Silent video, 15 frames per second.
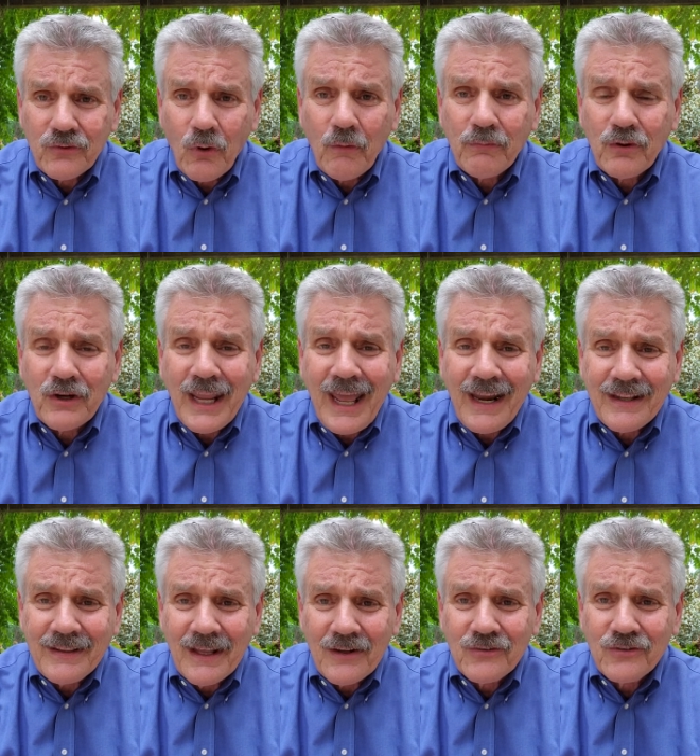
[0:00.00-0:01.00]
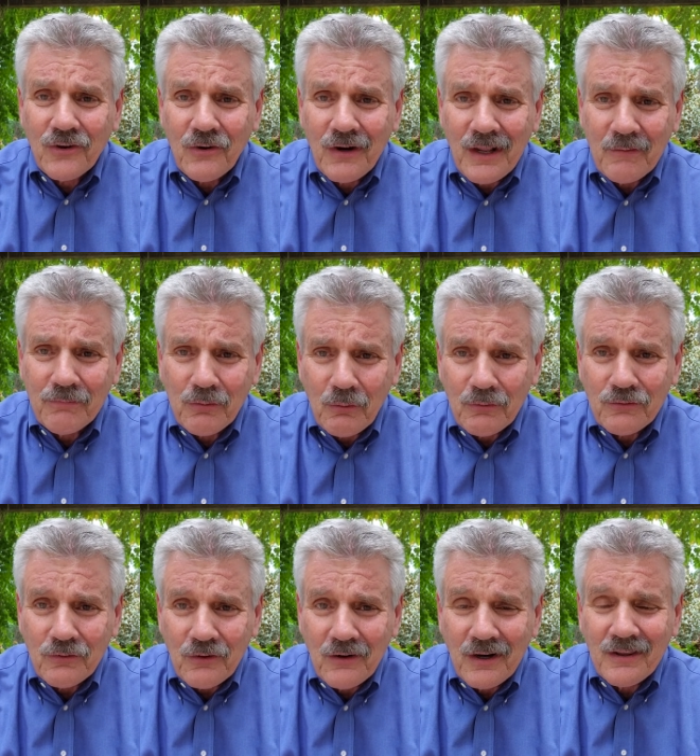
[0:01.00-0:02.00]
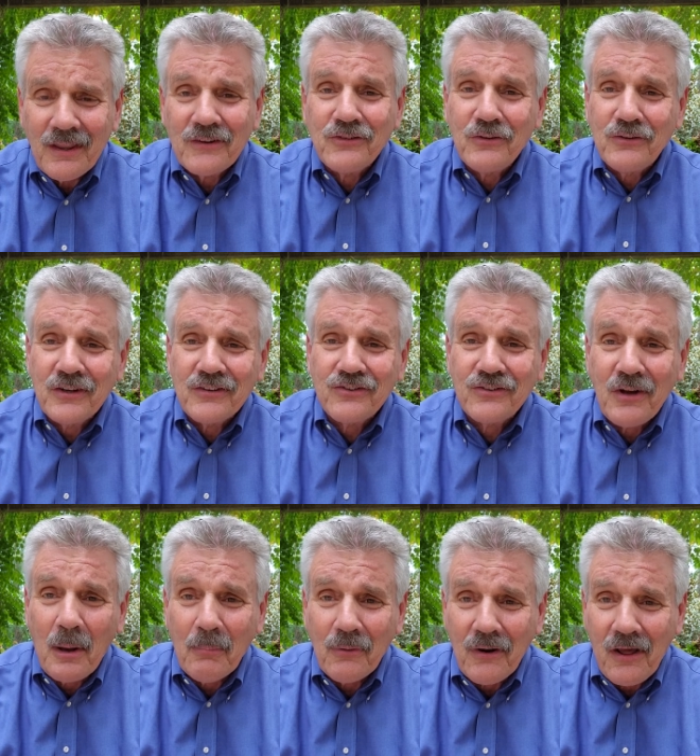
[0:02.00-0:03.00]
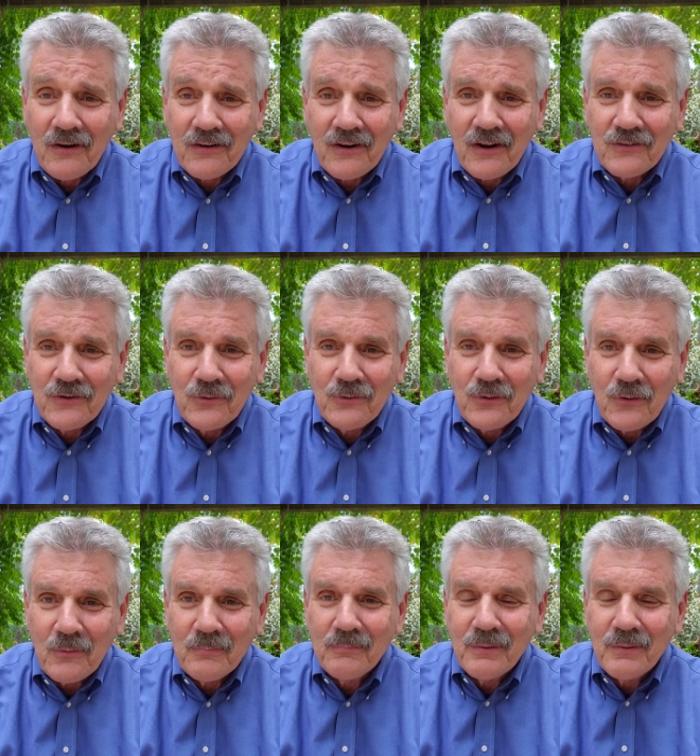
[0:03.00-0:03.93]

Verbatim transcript: So if you're getting this, you're an influencer, unless you just stumbled on it on YouTube.